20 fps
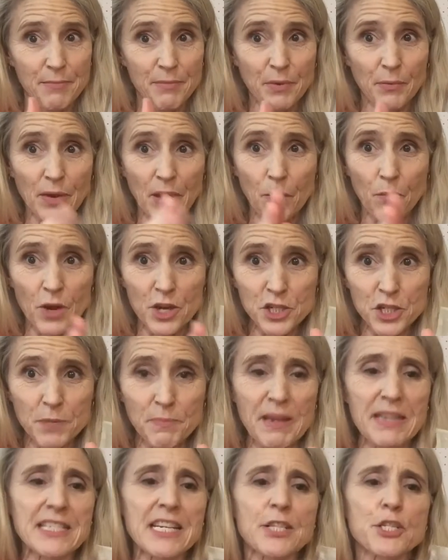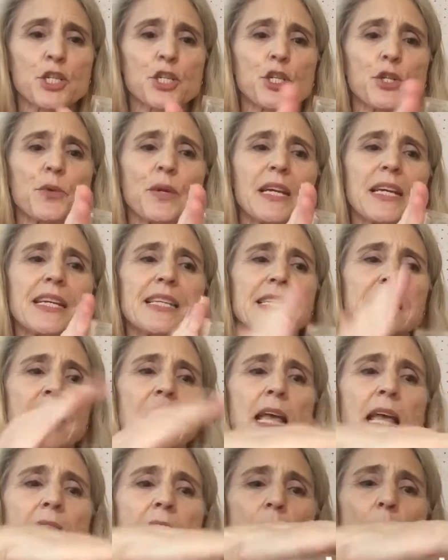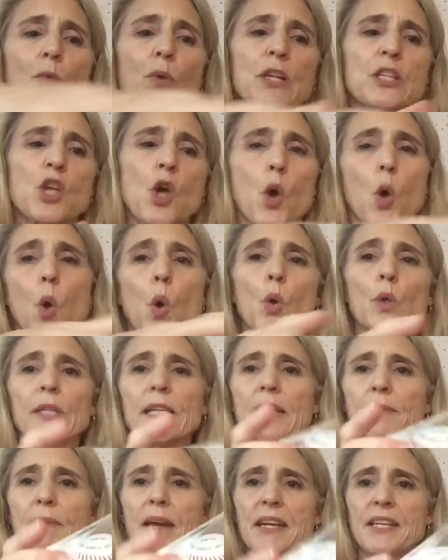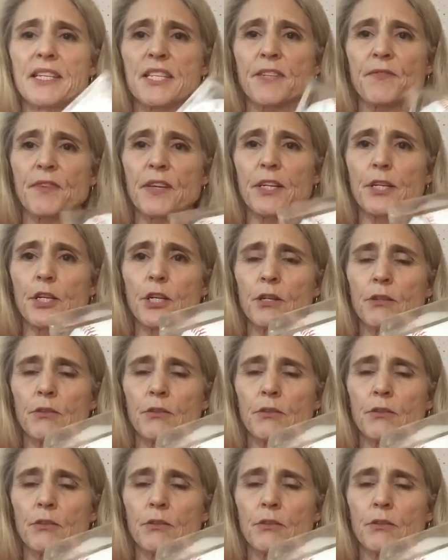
but what I want you to pay attention to is what's holding my sphere.